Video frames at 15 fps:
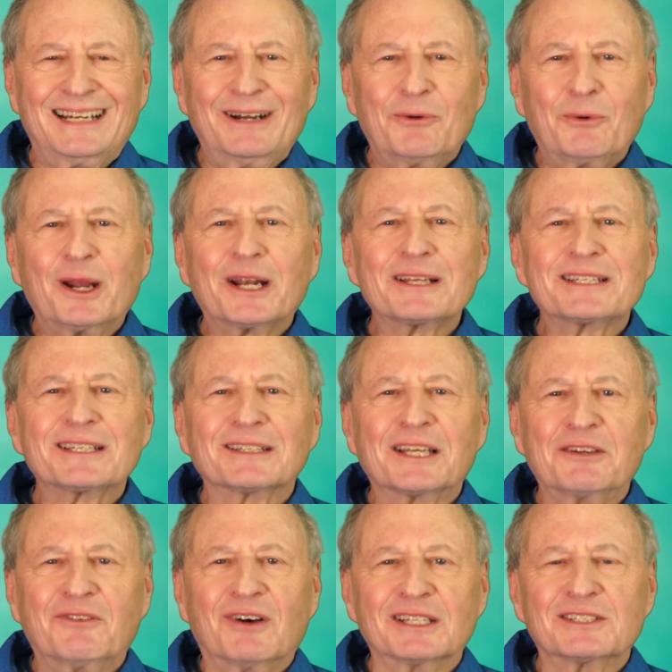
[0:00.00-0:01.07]
where does it
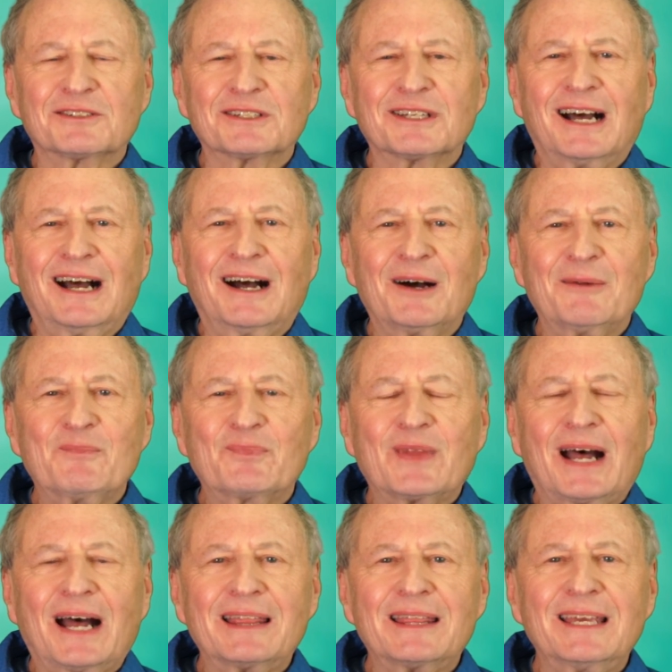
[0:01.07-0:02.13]
leave us?
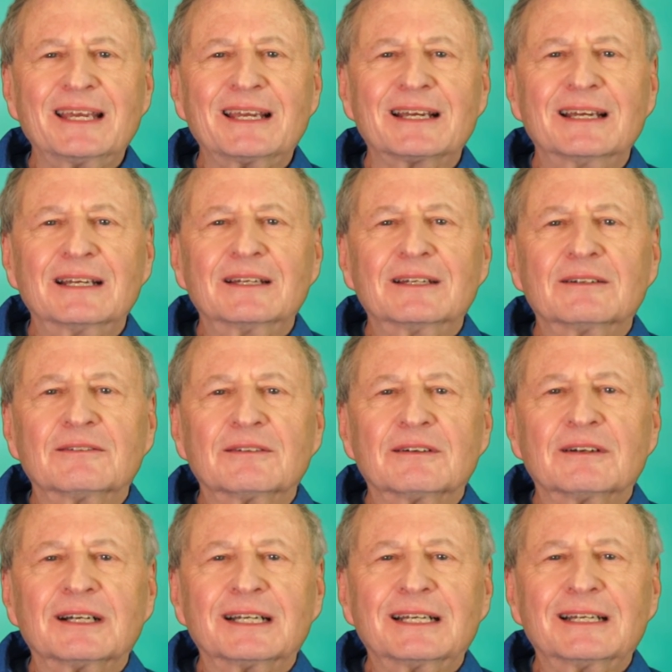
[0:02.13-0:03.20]
I think,
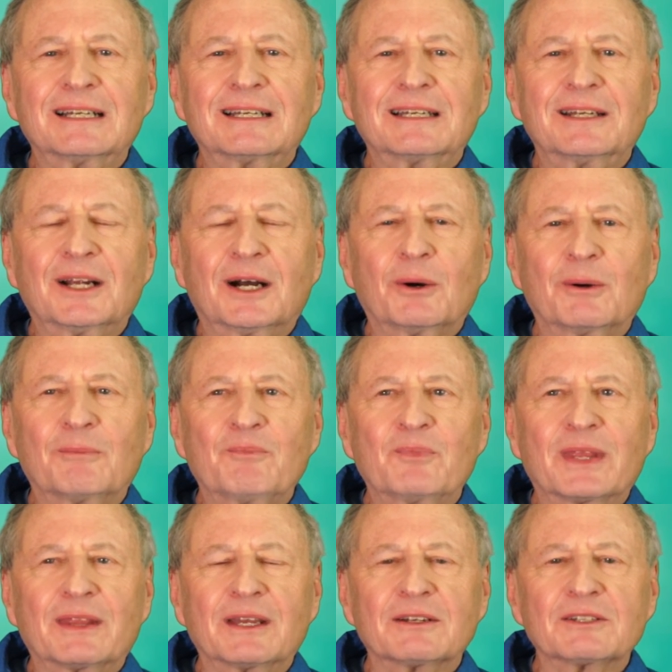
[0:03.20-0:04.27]
you know,
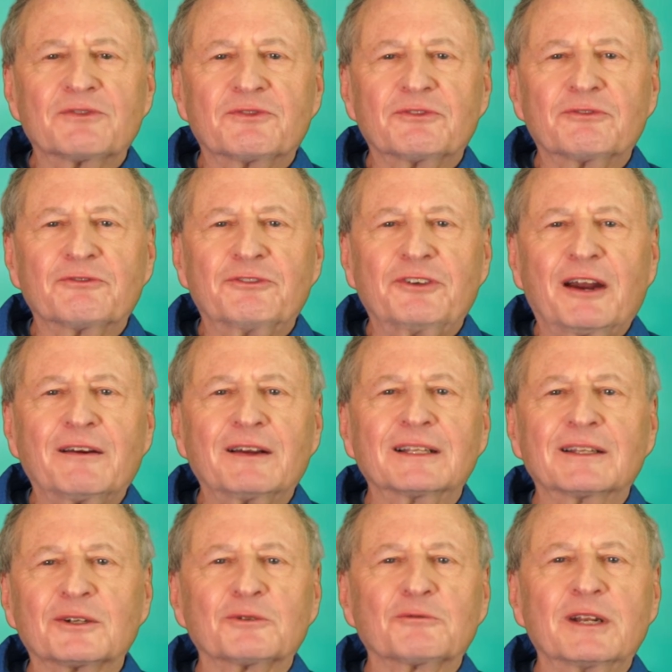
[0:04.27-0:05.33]
there's very
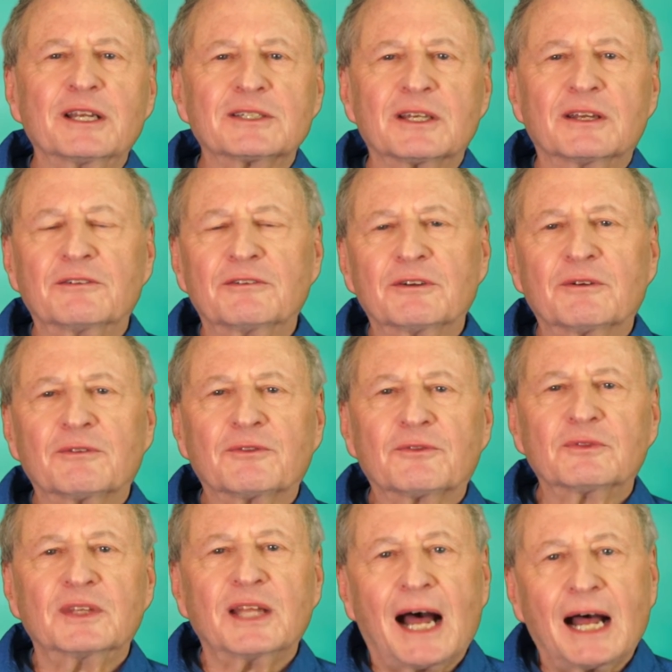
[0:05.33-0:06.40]
little reason
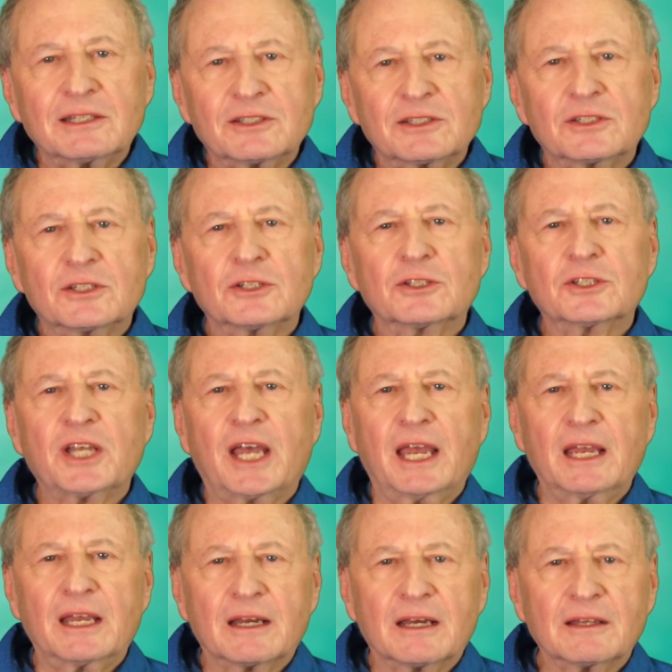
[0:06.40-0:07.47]
not to
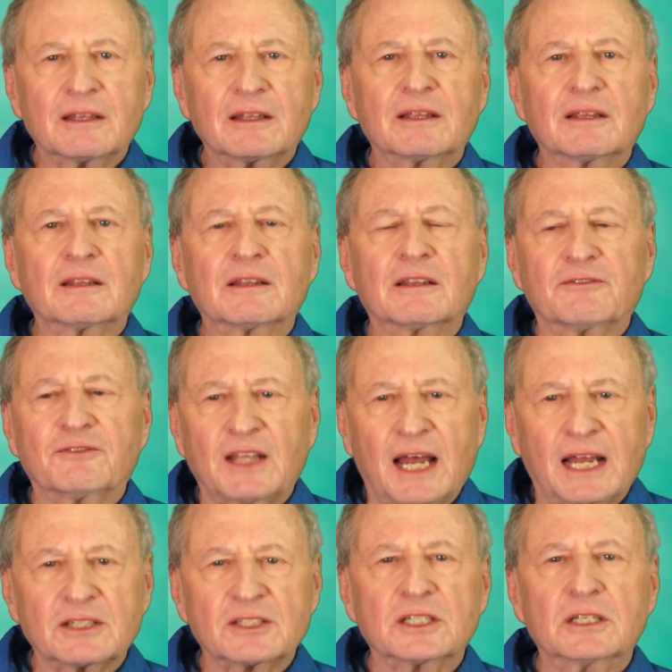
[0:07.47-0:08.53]
take the
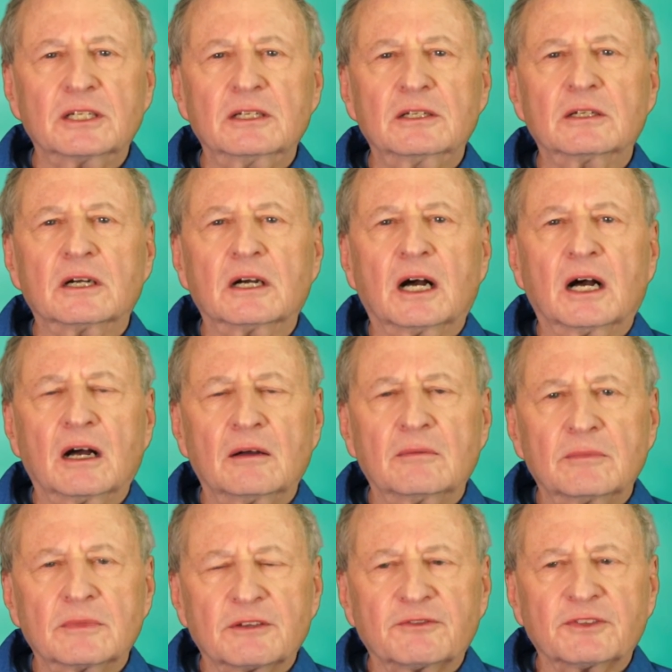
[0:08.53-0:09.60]
flaxseed
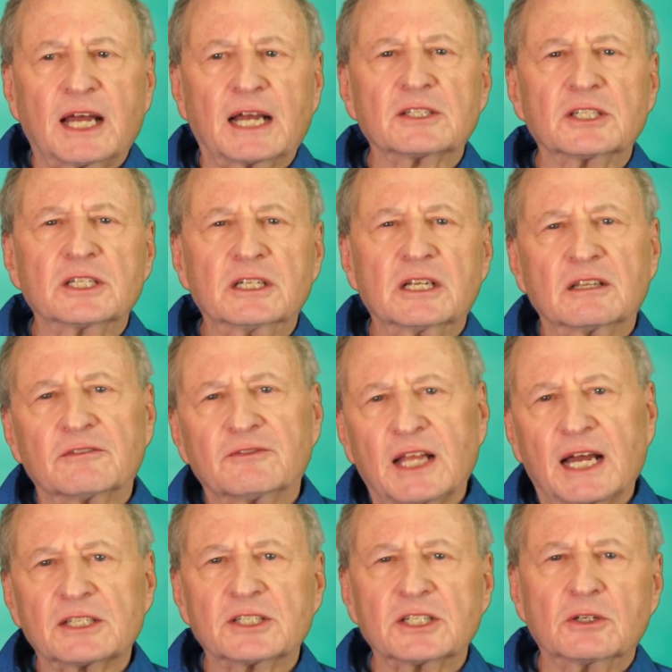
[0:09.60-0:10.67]
and the
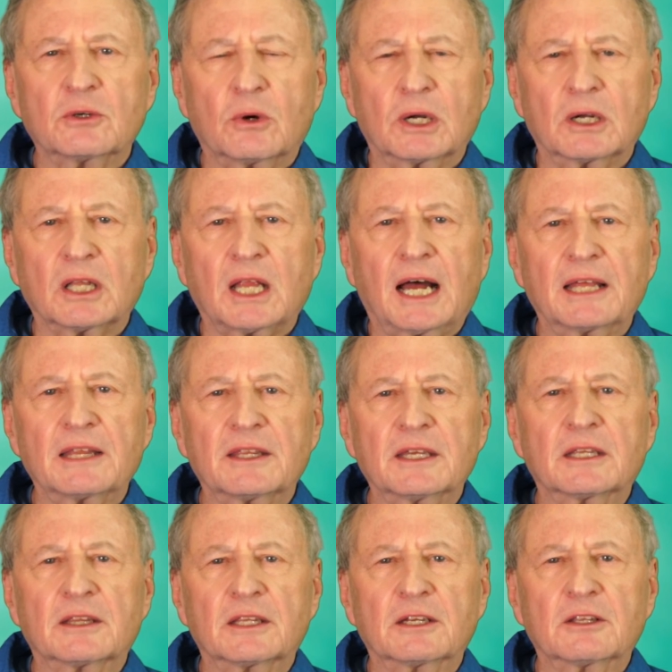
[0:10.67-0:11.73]
flaxseed oil. I
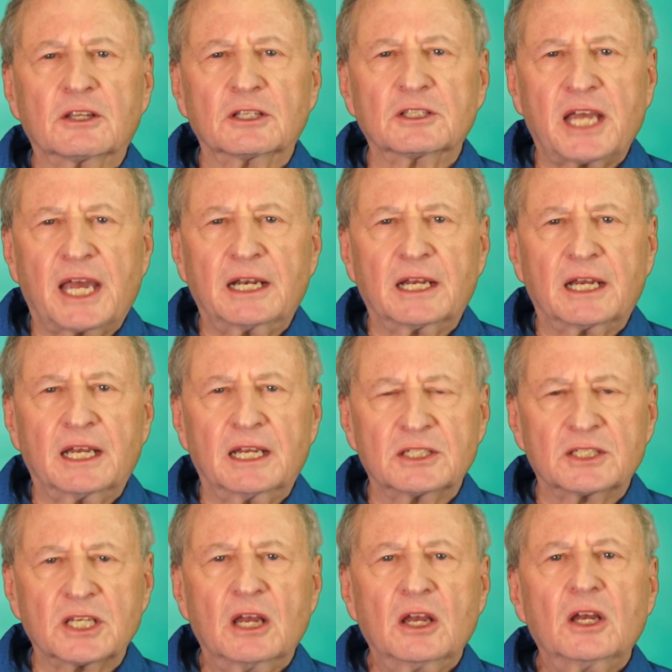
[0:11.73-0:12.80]
think the data
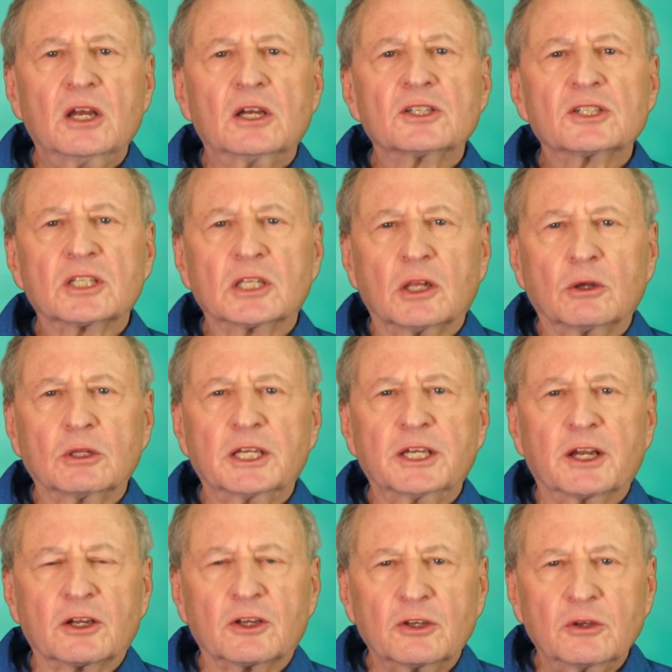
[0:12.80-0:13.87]
is
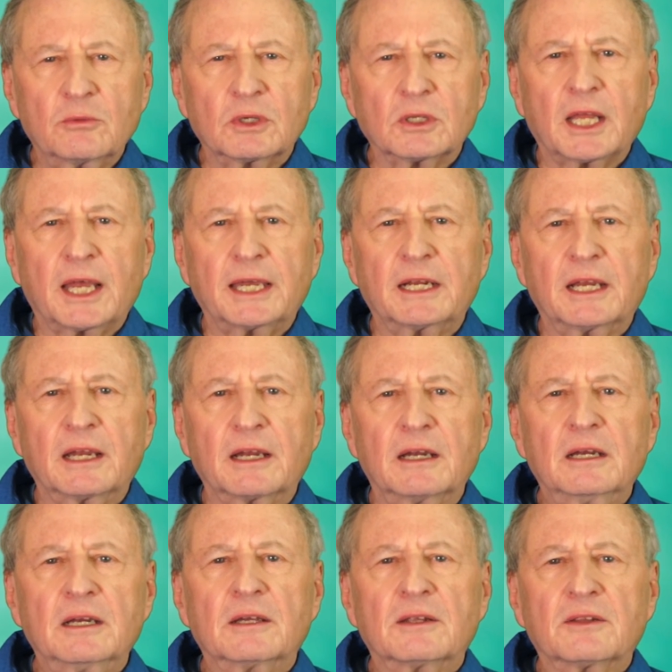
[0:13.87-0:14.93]
slowly
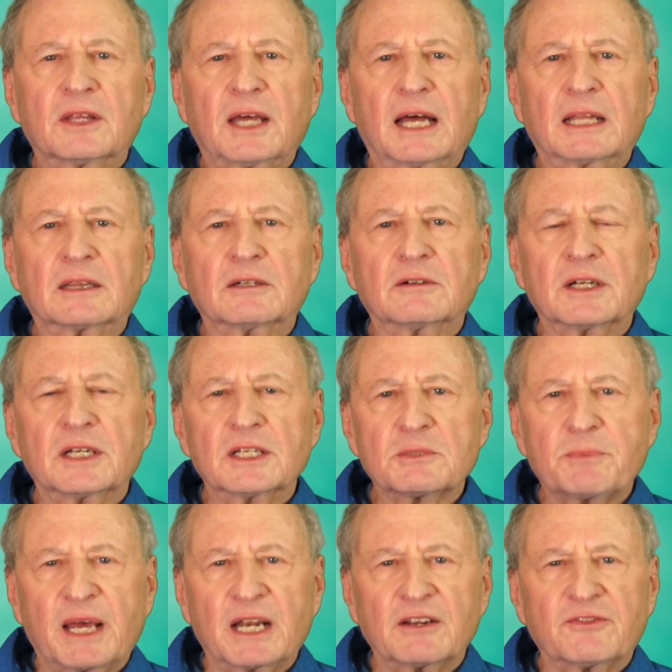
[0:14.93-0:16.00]
accumulating that there
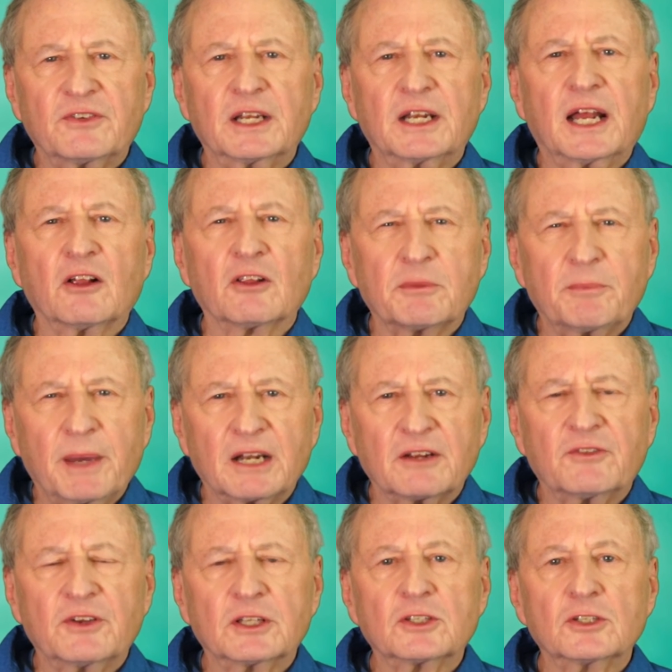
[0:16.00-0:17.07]
is health
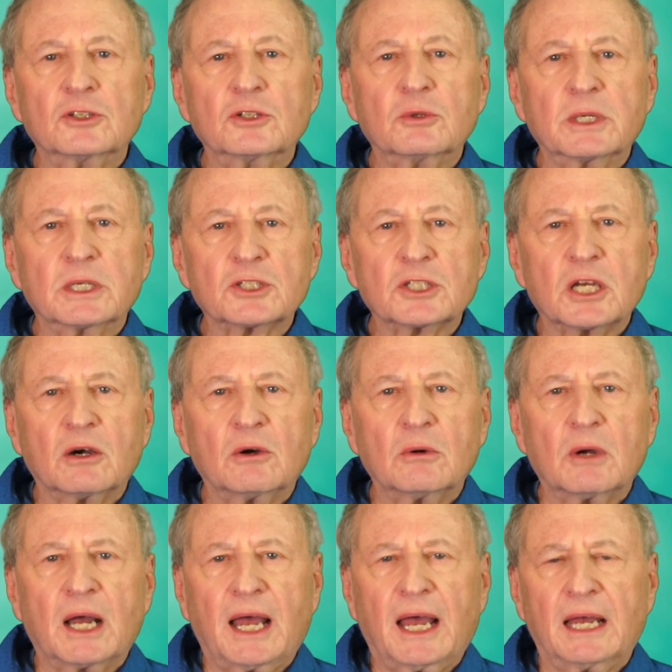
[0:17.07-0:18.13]
benefit to doing
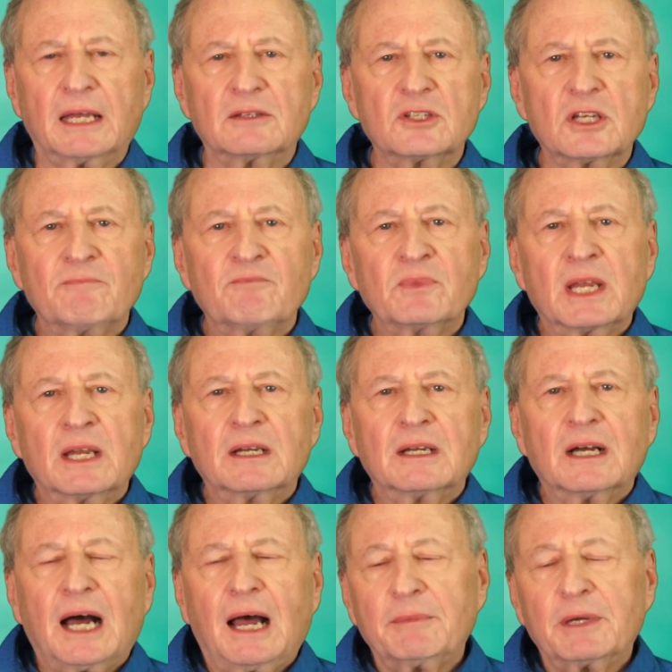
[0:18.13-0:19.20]
so, and
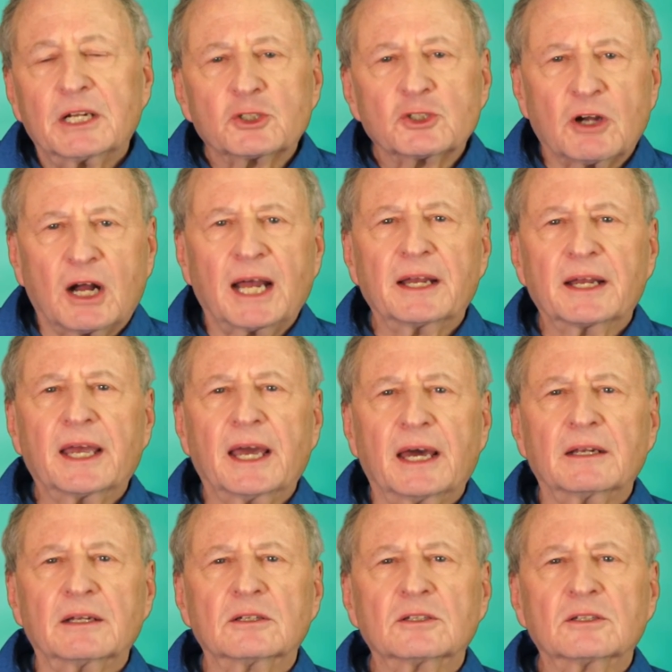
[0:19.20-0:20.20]
I'm going to try again